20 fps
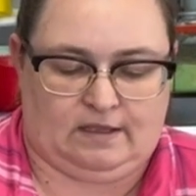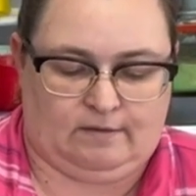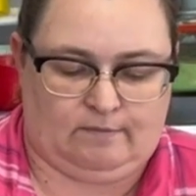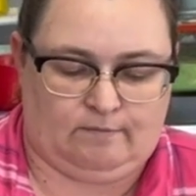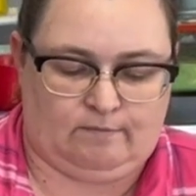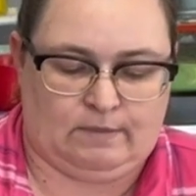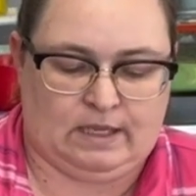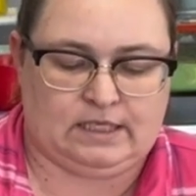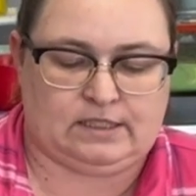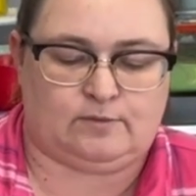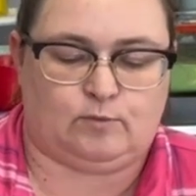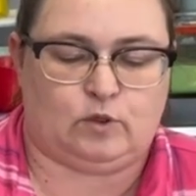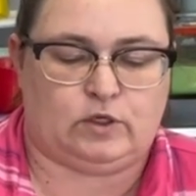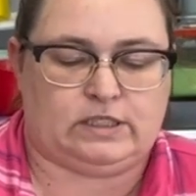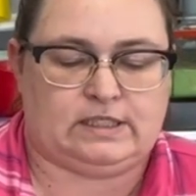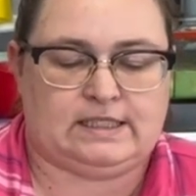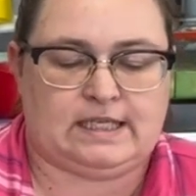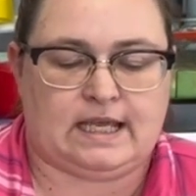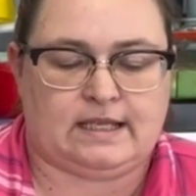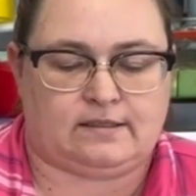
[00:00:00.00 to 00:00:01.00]
makes more
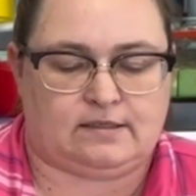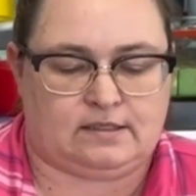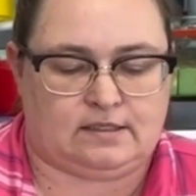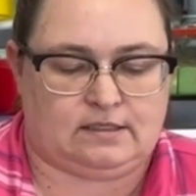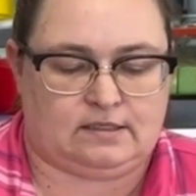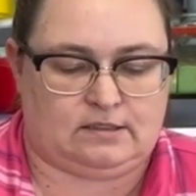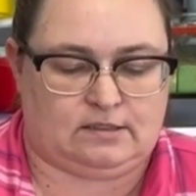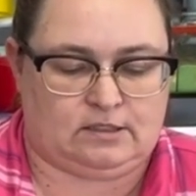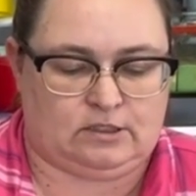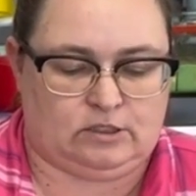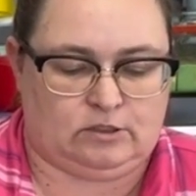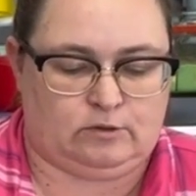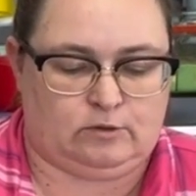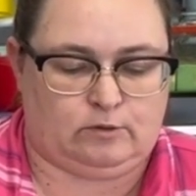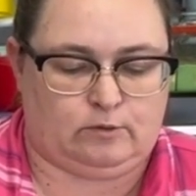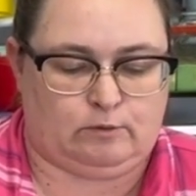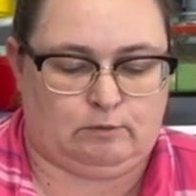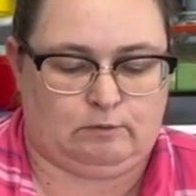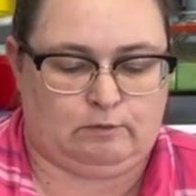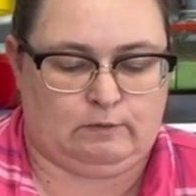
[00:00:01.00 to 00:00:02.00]
sense
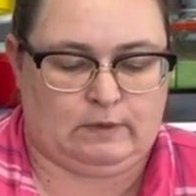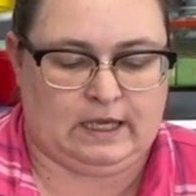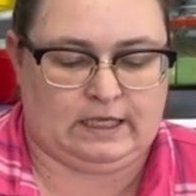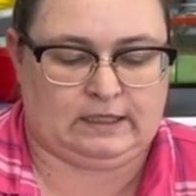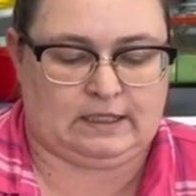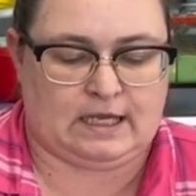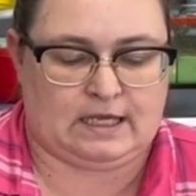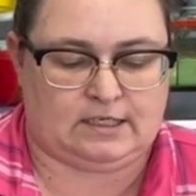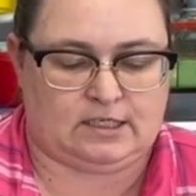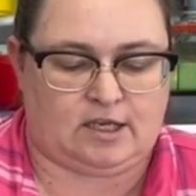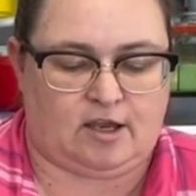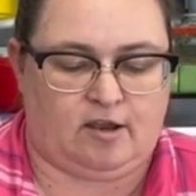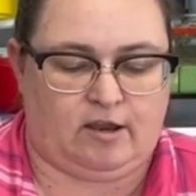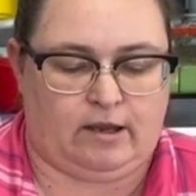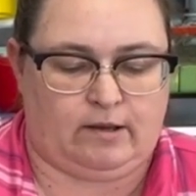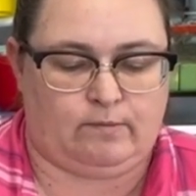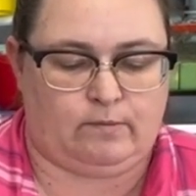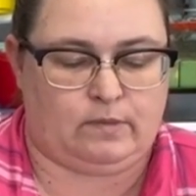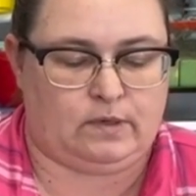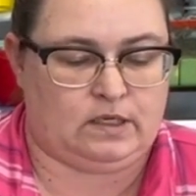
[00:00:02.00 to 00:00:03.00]
to, at that
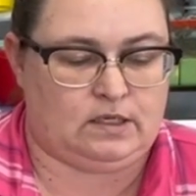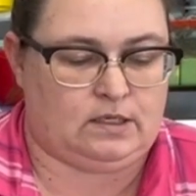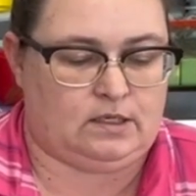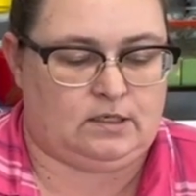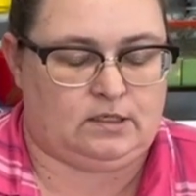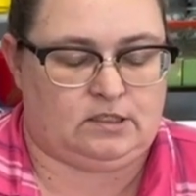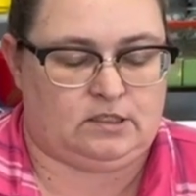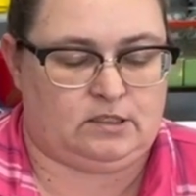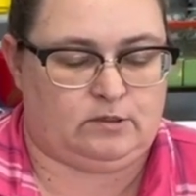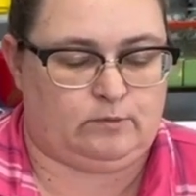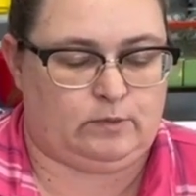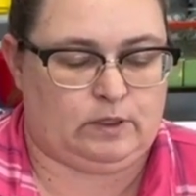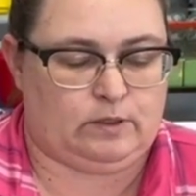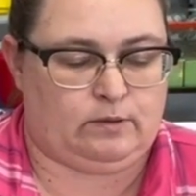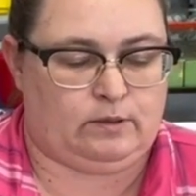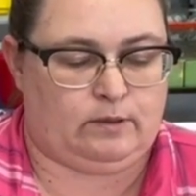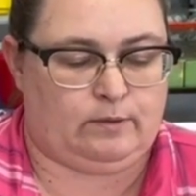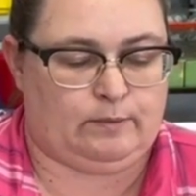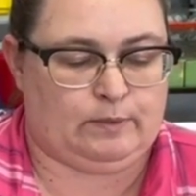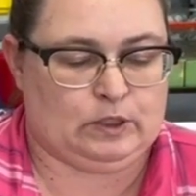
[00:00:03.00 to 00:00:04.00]
time, to
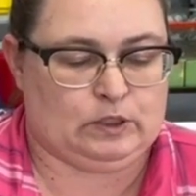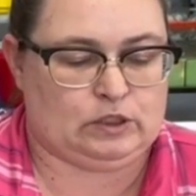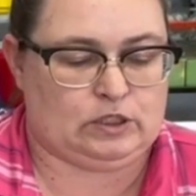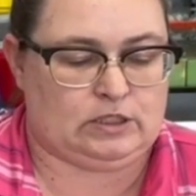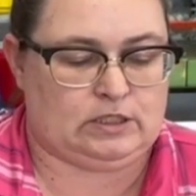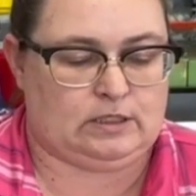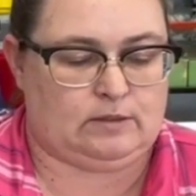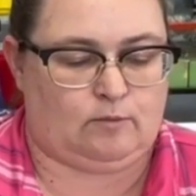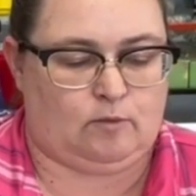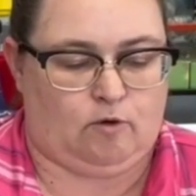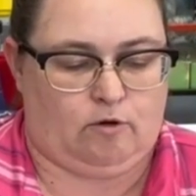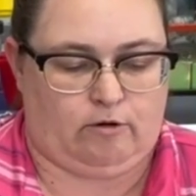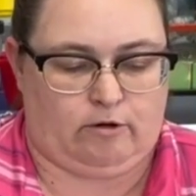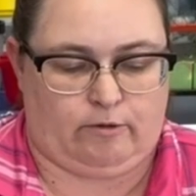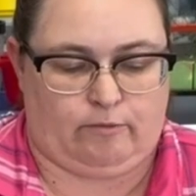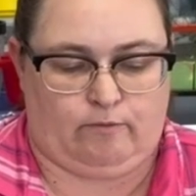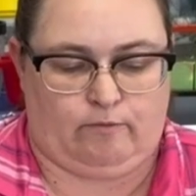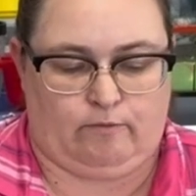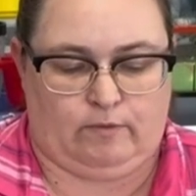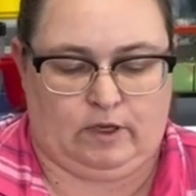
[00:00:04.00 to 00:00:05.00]
be purchasing more
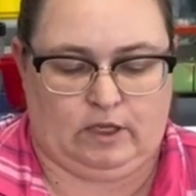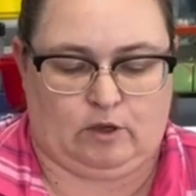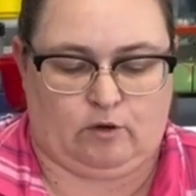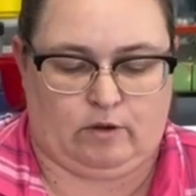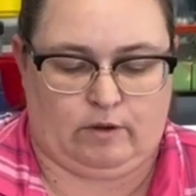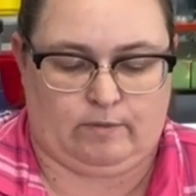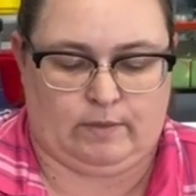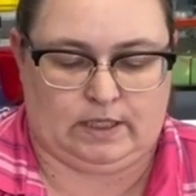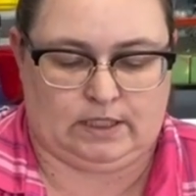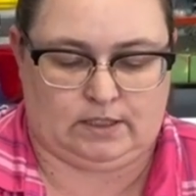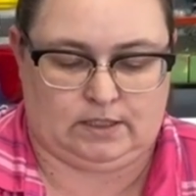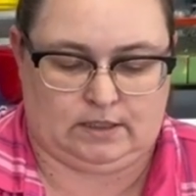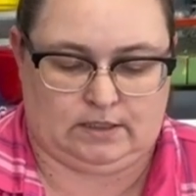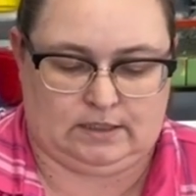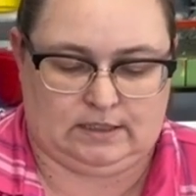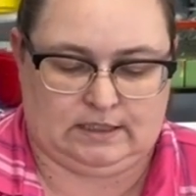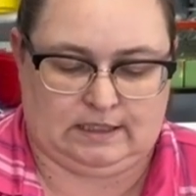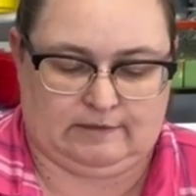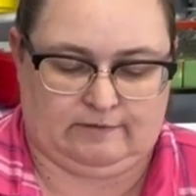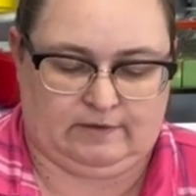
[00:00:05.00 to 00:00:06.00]
equipment and
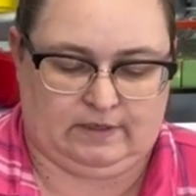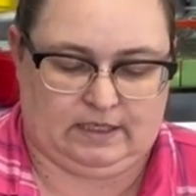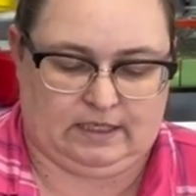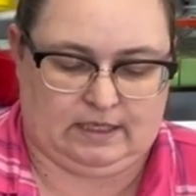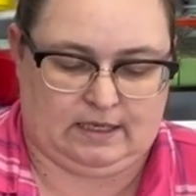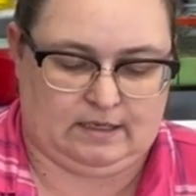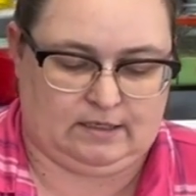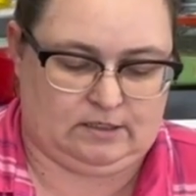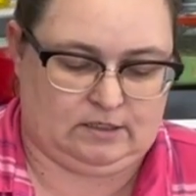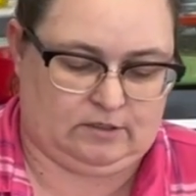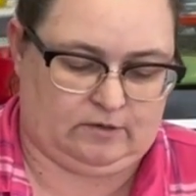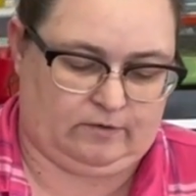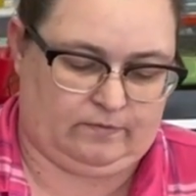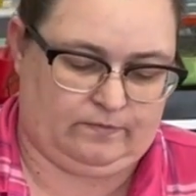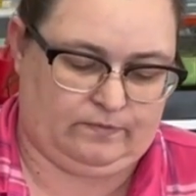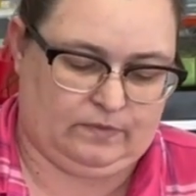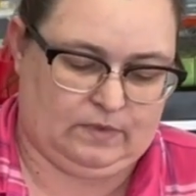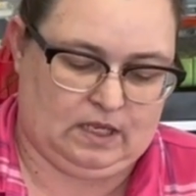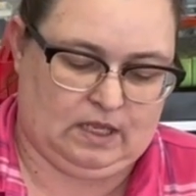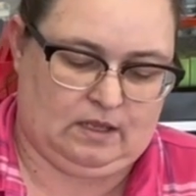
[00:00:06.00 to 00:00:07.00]
stuff like that. So
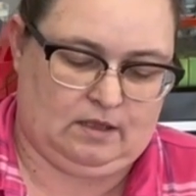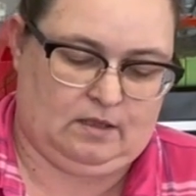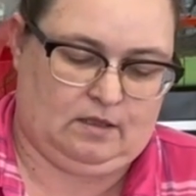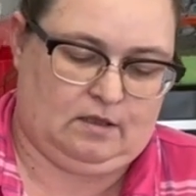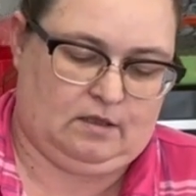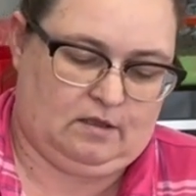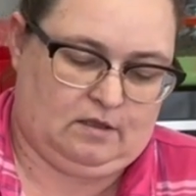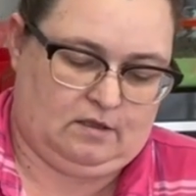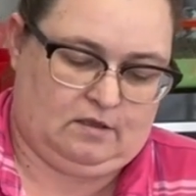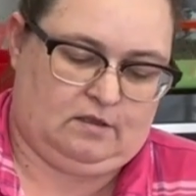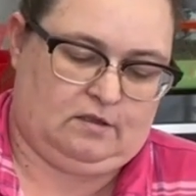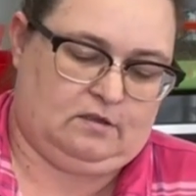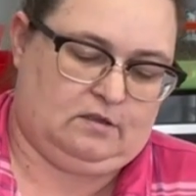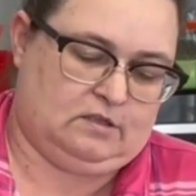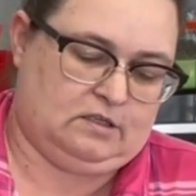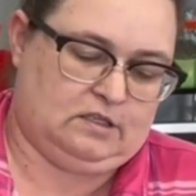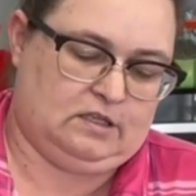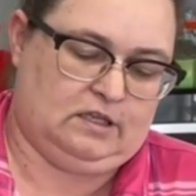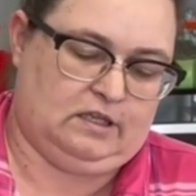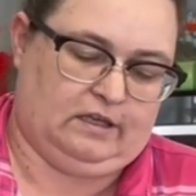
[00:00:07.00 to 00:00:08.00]

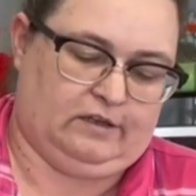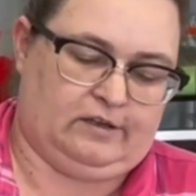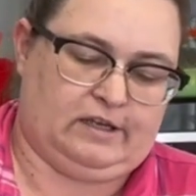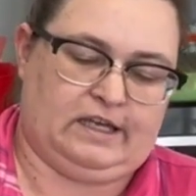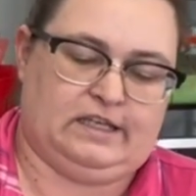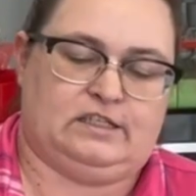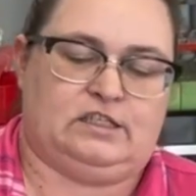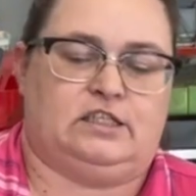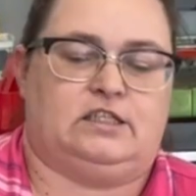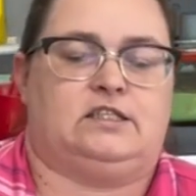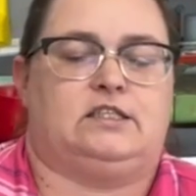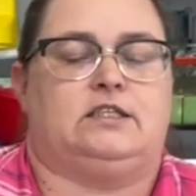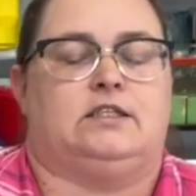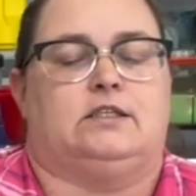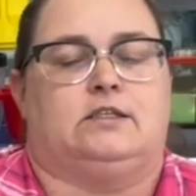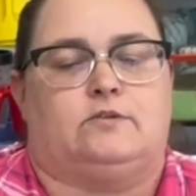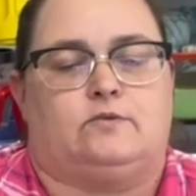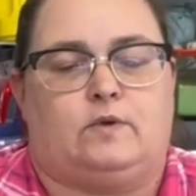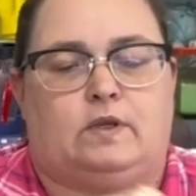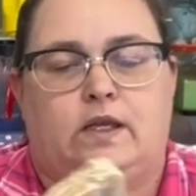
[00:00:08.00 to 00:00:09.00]
you guys should see
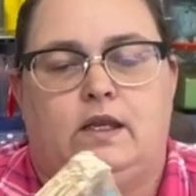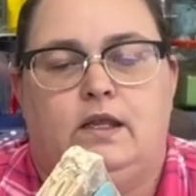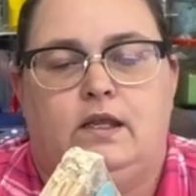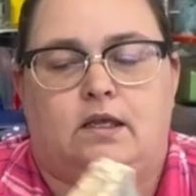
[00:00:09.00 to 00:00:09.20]
this one.